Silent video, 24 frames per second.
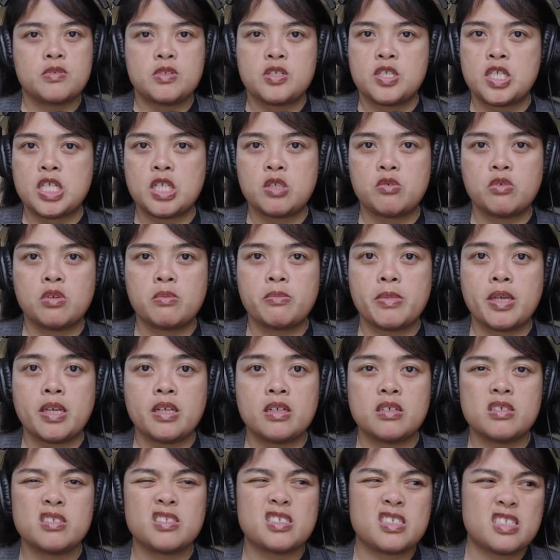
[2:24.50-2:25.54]
General
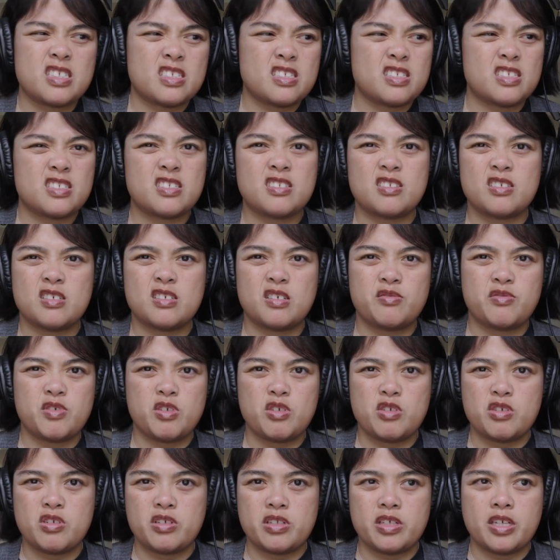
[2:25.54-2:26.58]
meals consist of
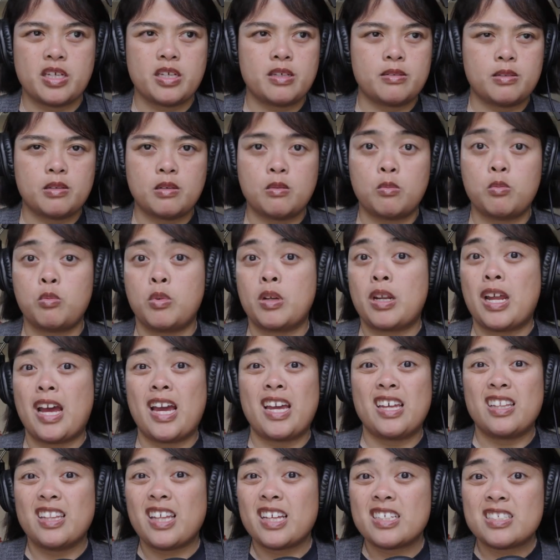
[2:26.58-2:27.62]
usually, what
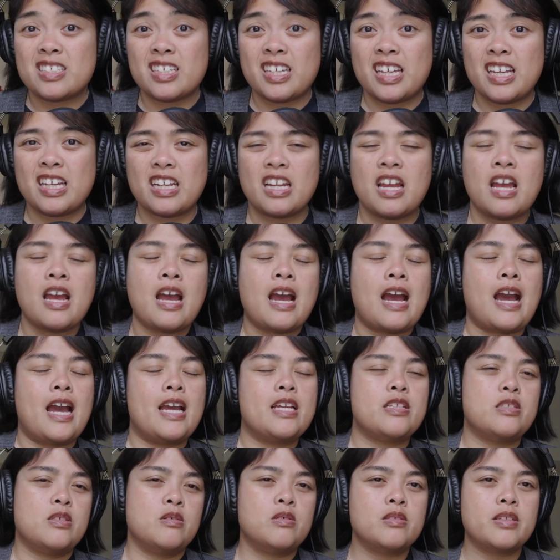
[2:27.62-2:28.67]
I like to eat. I
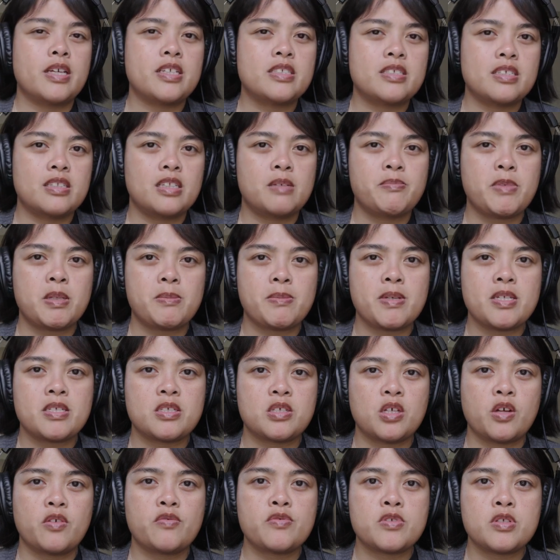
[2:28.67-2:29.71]
don't like to limit
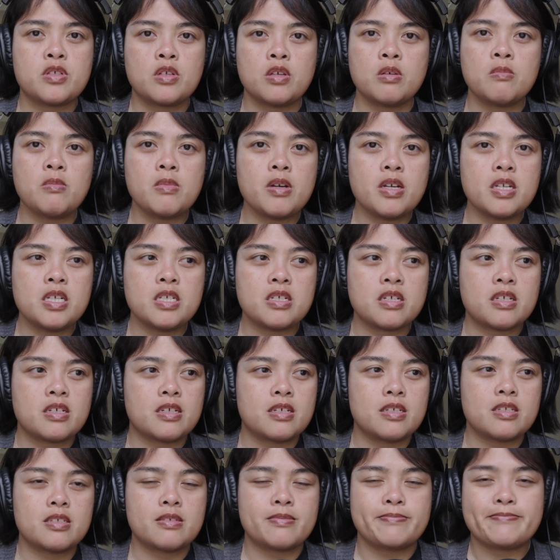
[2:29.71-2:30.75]
myself too much
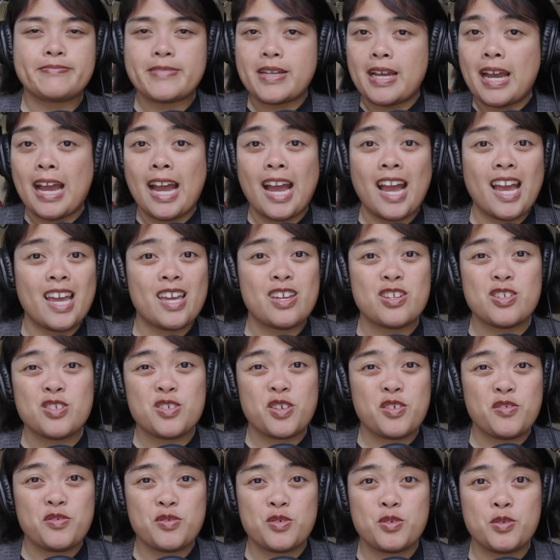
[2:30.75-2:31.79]
because I
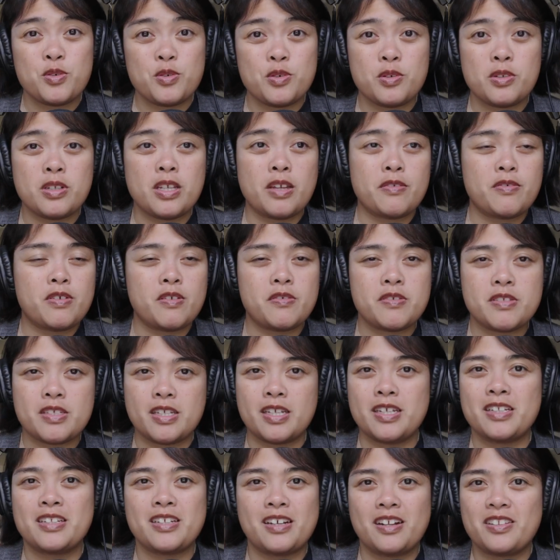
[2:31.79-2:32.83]
enjoy food. If you've
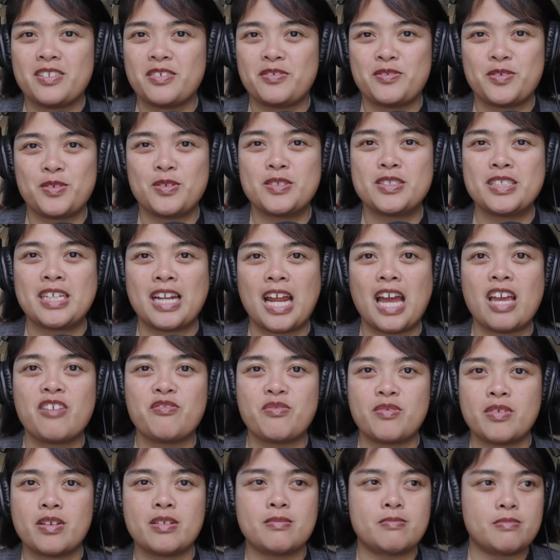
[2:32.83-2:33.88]
seen all the foods that
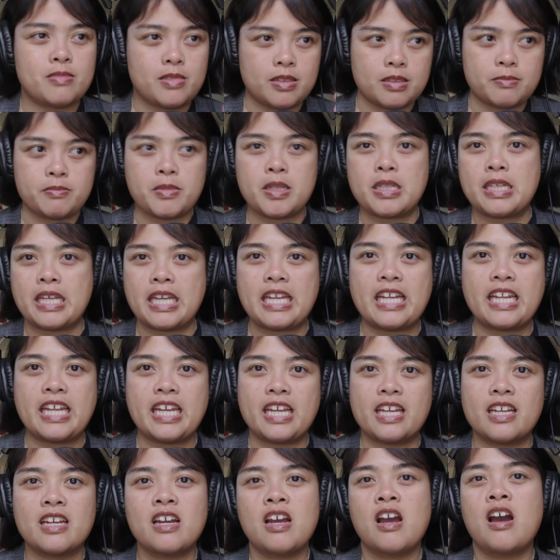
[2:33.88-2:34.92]
I've been
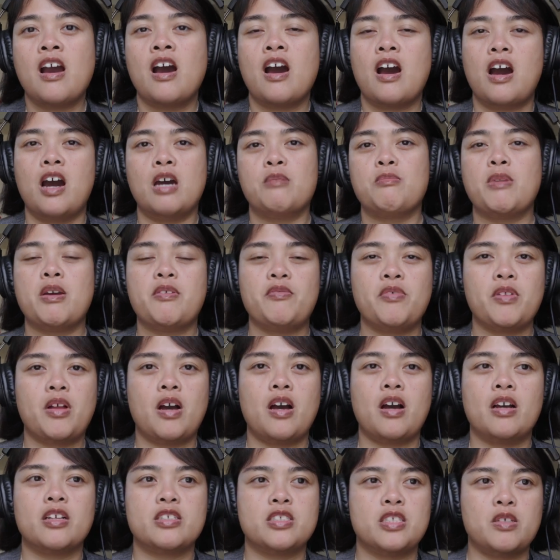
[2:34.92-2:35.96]
eating on my
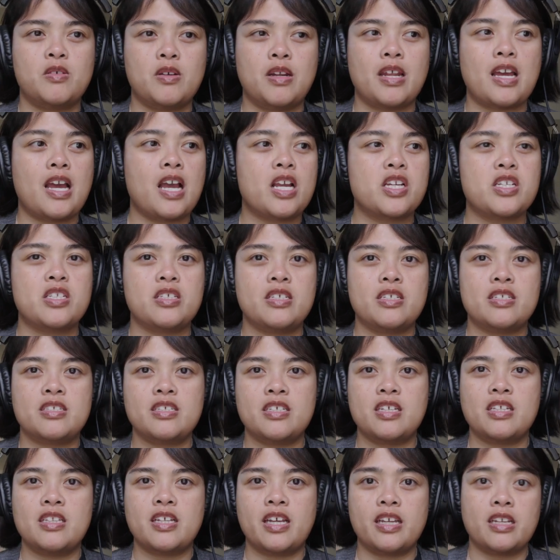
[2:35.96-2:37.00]
vlogs, you could actually
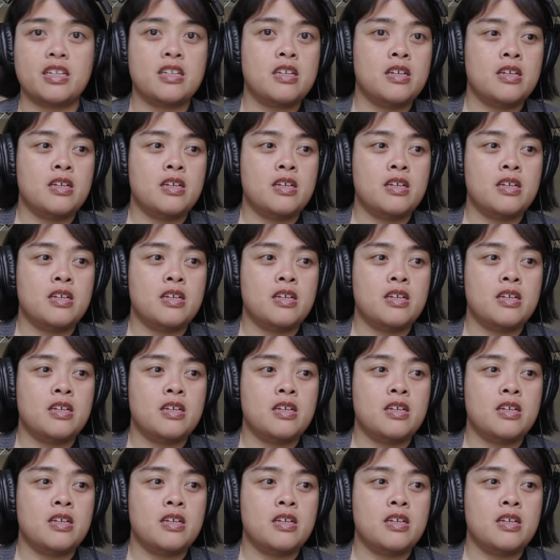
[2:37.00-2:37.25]
see like